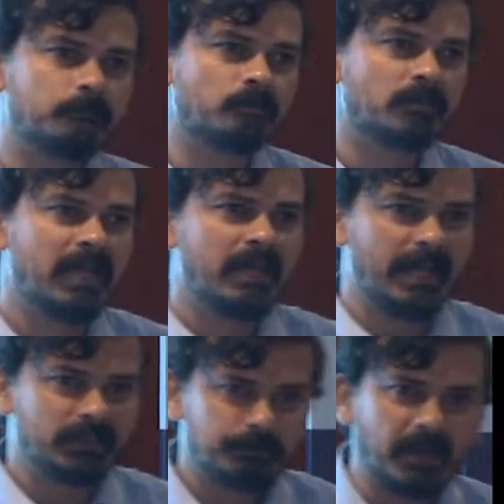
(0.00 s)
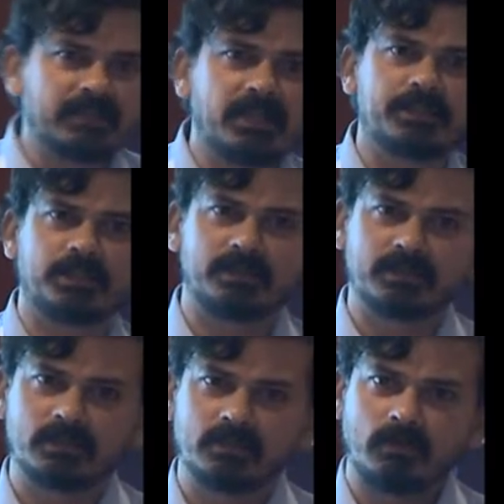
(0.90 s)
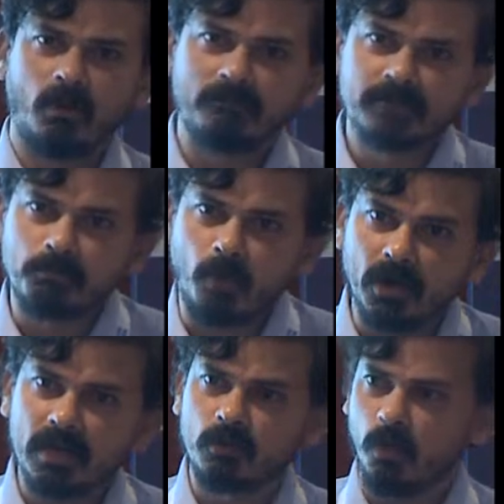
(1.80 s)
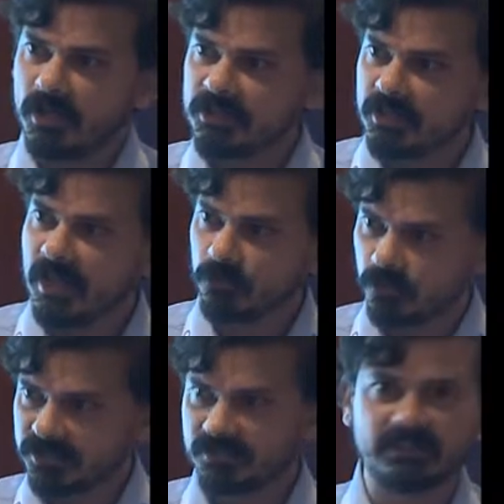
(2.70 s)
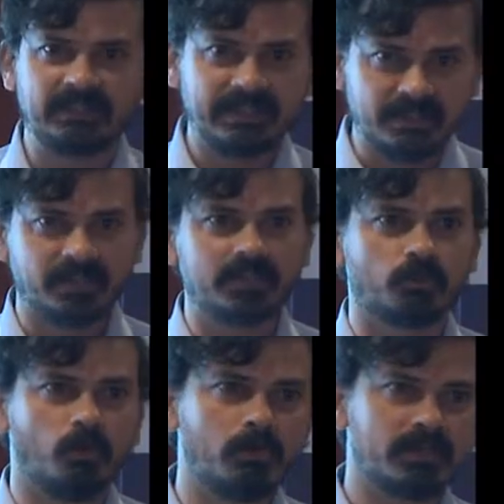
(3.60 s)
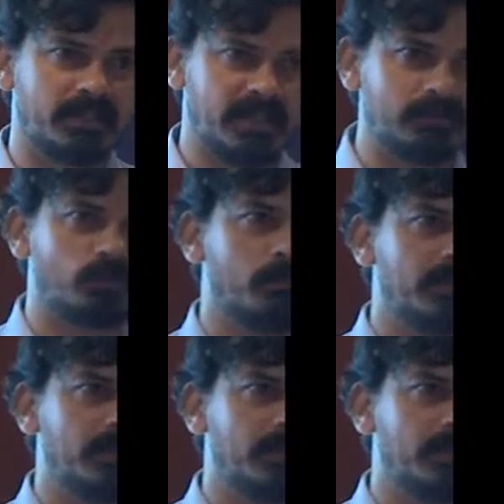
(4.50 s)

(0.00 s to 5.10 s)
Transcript: um, expectations of the model quality accuracy increase over the next so